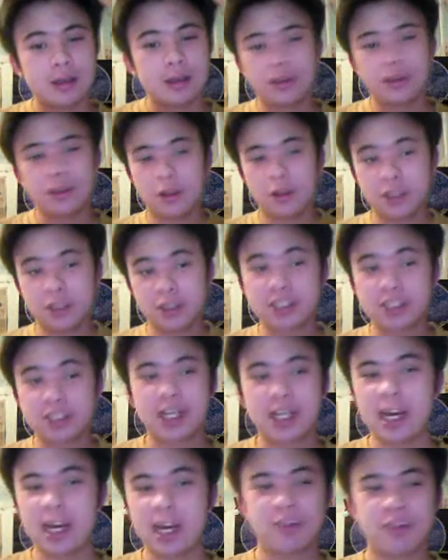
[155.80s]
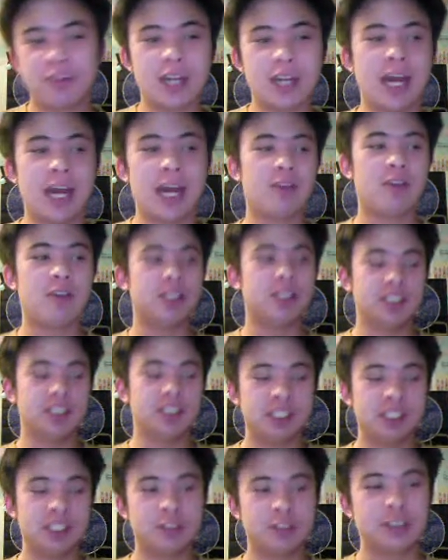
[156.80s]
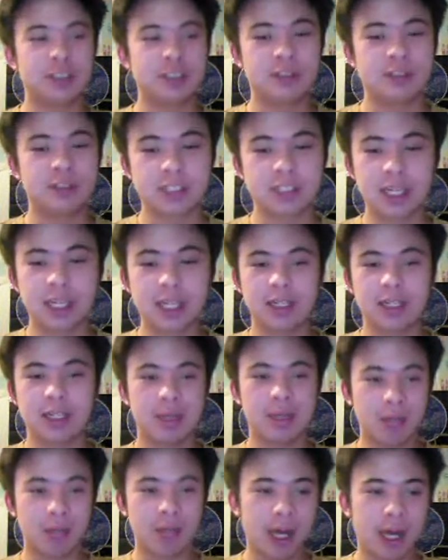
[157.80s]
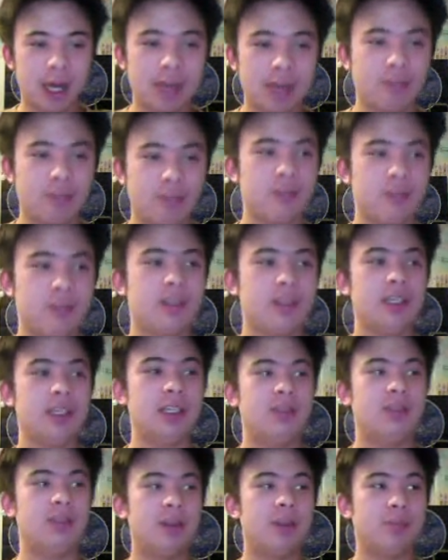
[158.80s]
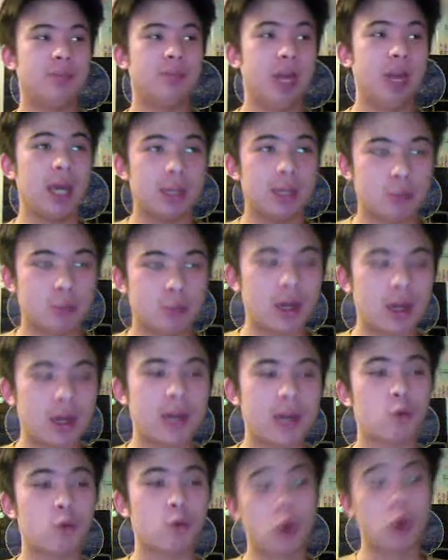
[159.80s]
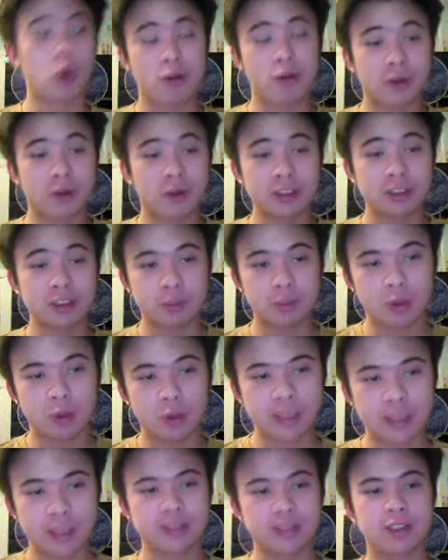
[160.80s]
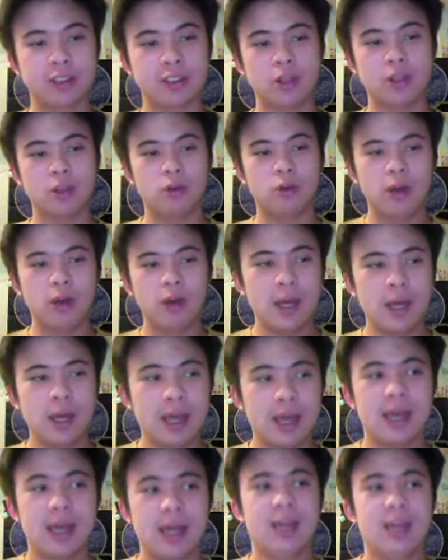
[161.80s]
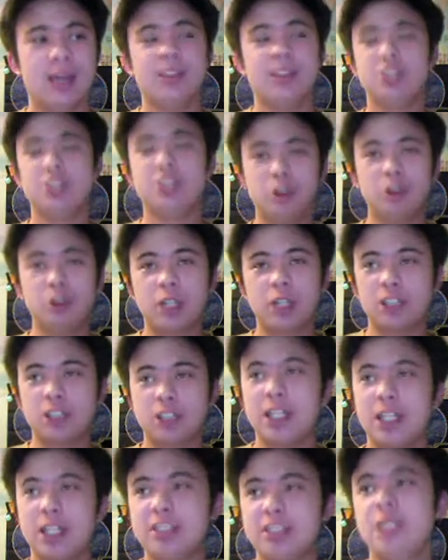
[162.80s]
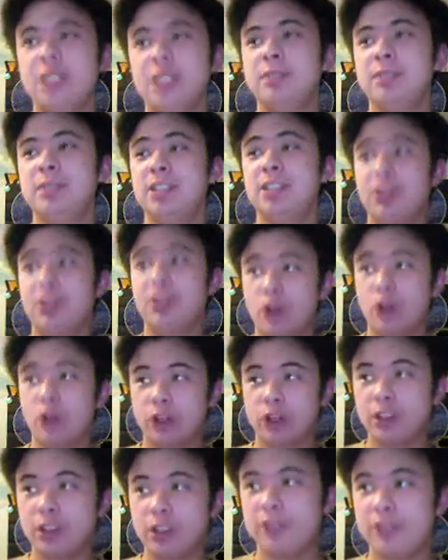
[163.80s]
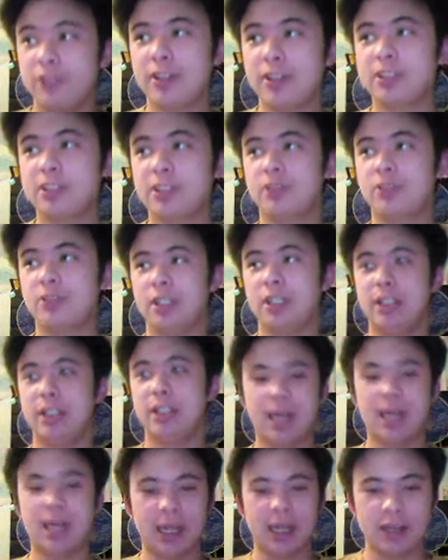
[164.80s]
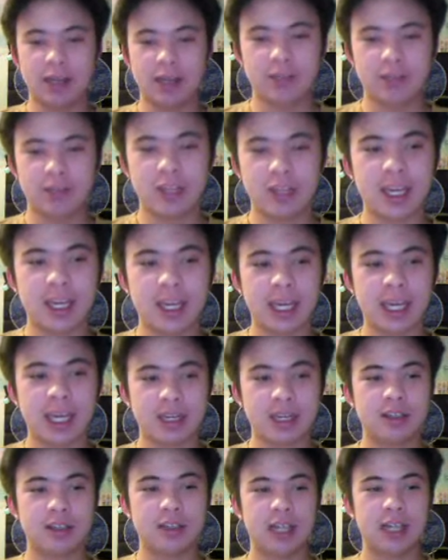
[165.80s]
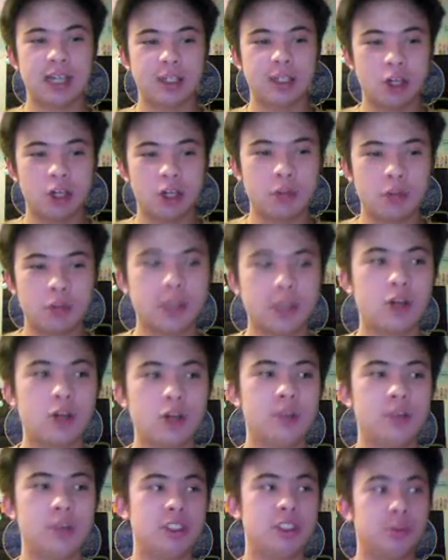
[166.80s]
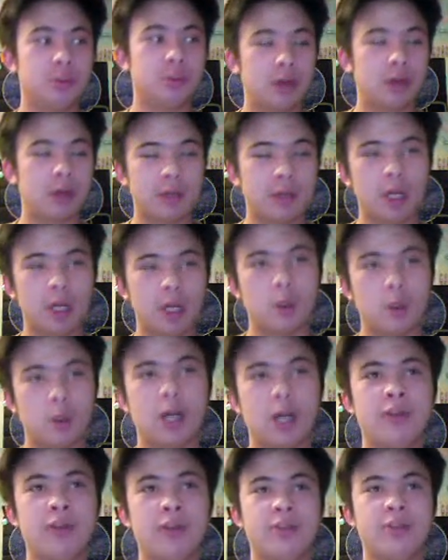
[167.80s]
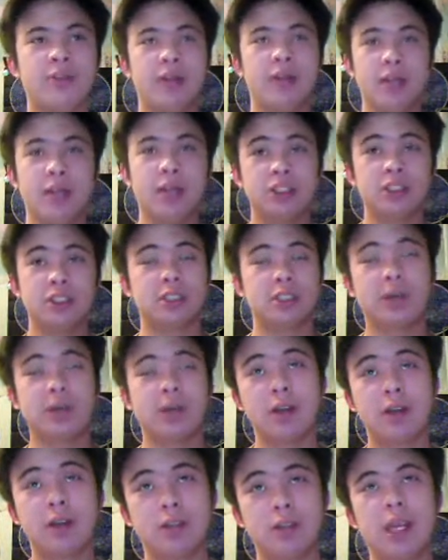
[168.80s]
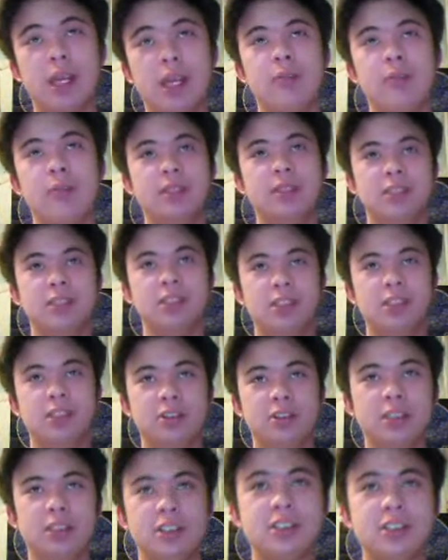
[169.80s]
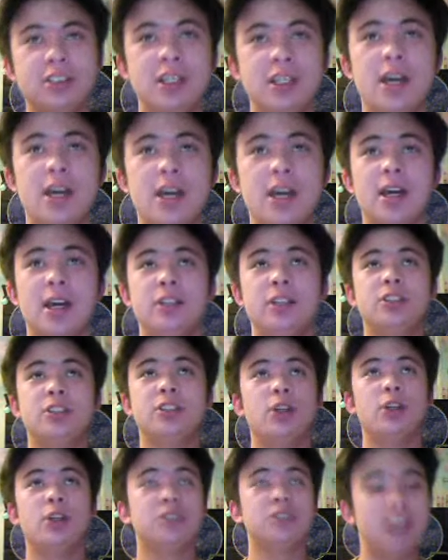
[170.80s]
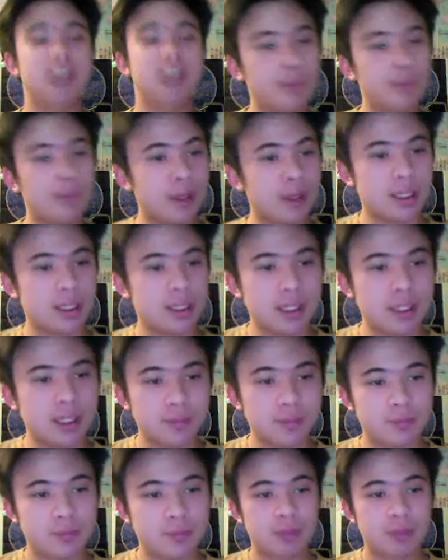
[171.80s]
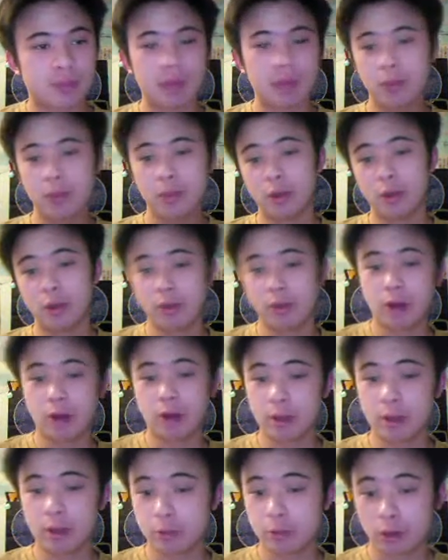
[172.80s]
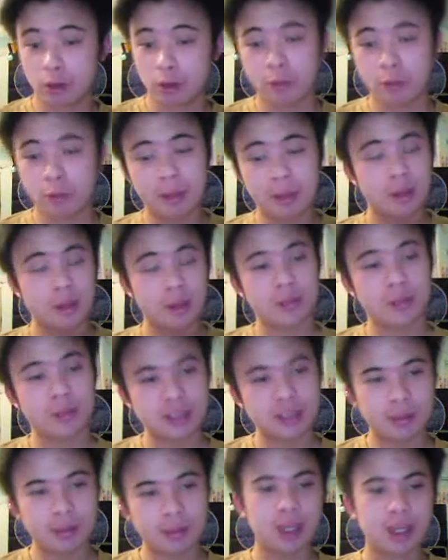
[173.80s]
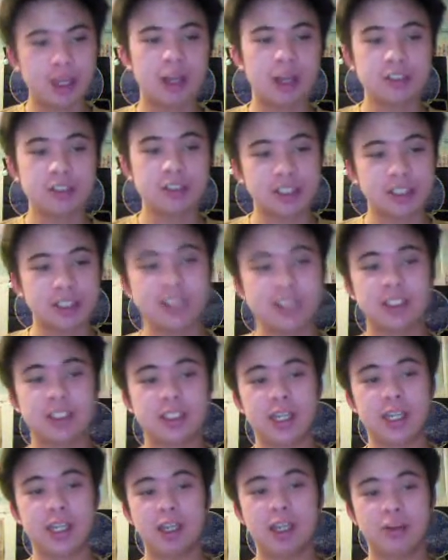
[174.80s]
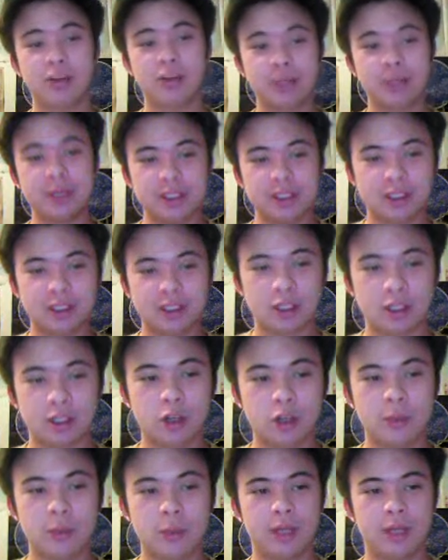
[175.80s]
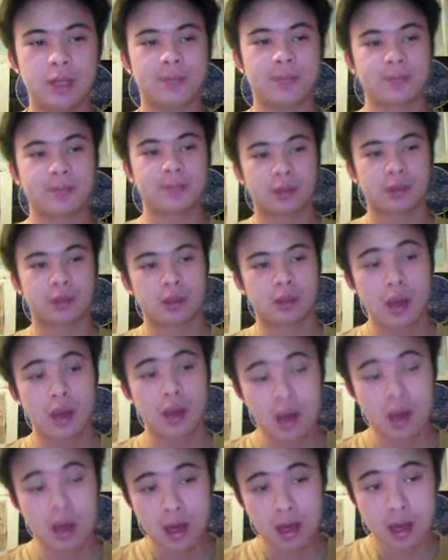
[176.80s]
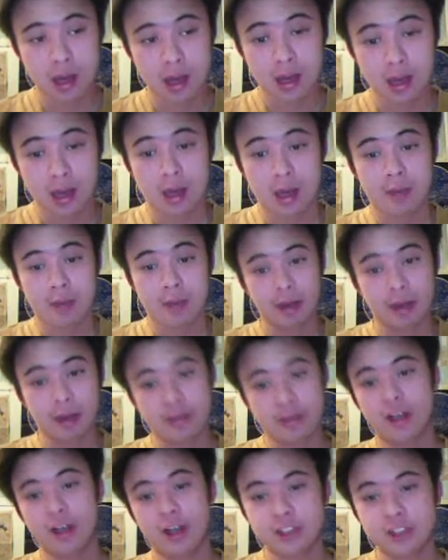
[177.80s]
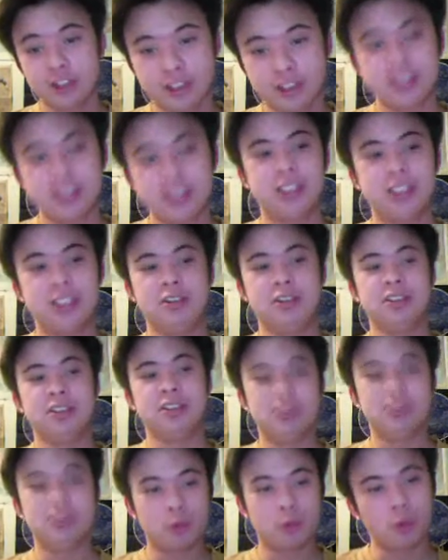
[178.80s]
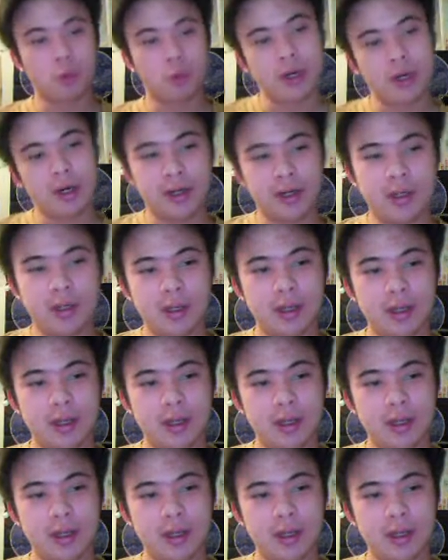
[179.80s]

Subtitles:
he's going to have the series of his goddamn life to even make Bryant work for his points. So this Utah Jazz team is not very good defensively, and if they can't contain Kobe, Kobe should probably go off just about every game this series. So somebody, maybe it'll be Ronnie Brewer, maybe it'll be somebody else, needs to take care of business on Kobe. My thoughts on this series. Number 1